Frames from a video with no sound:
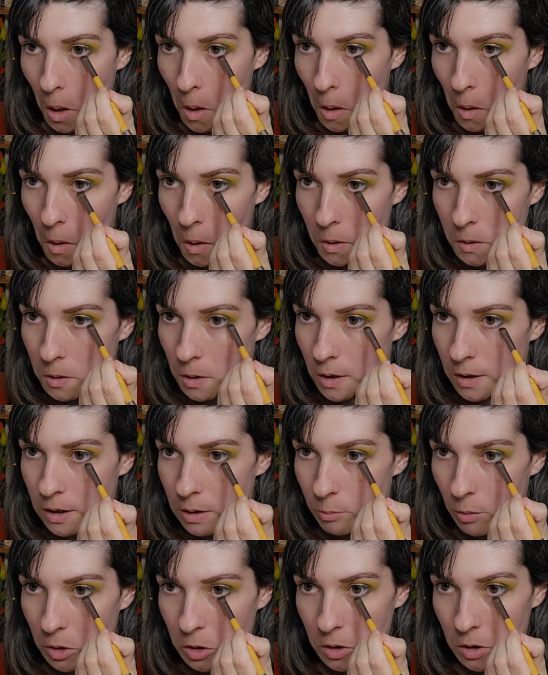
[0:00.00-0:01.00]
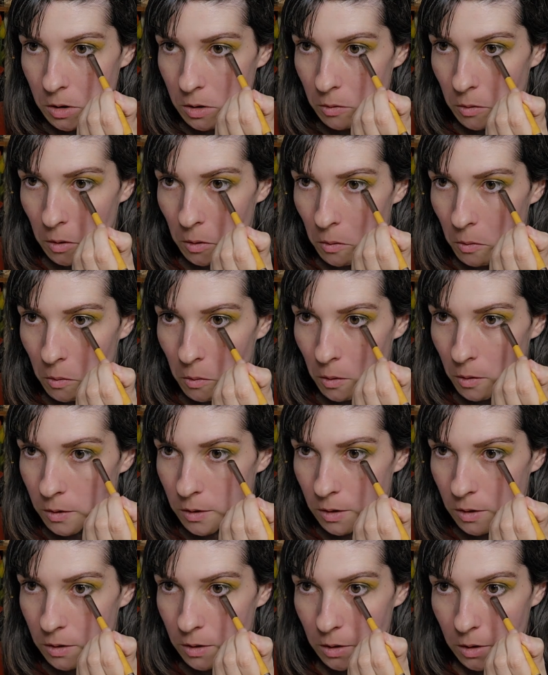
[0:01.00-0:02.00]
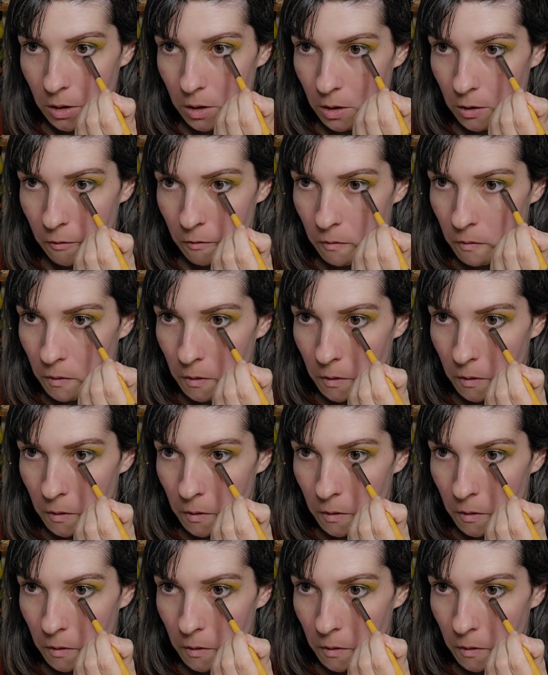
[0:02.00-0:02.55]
I'm just going to smudge the green across underneath.